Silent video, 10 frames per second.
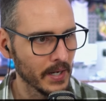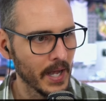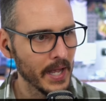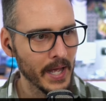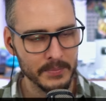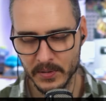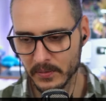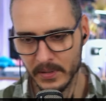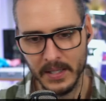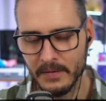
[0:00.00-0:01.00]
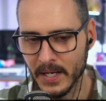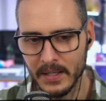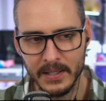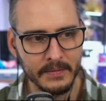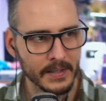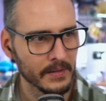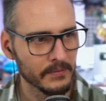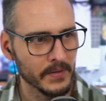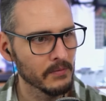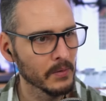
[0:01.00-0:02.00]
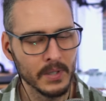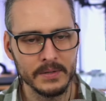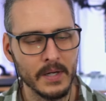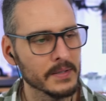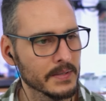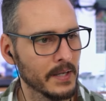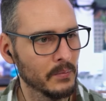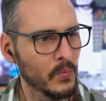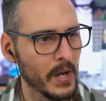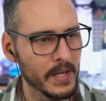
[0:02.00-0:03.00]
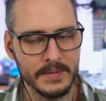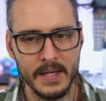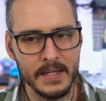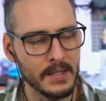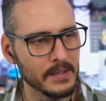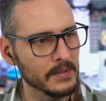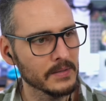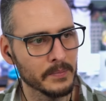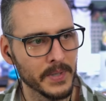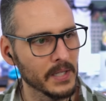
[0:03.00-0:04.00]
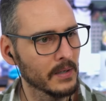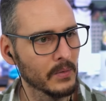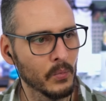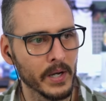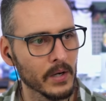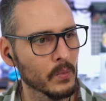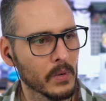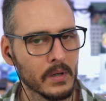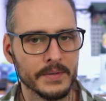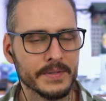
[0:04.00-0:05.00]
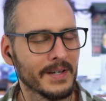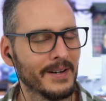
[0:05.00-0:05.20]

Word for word: I absolutely love it. I love it. If everyone thought the same way as I did, this be a weird world. So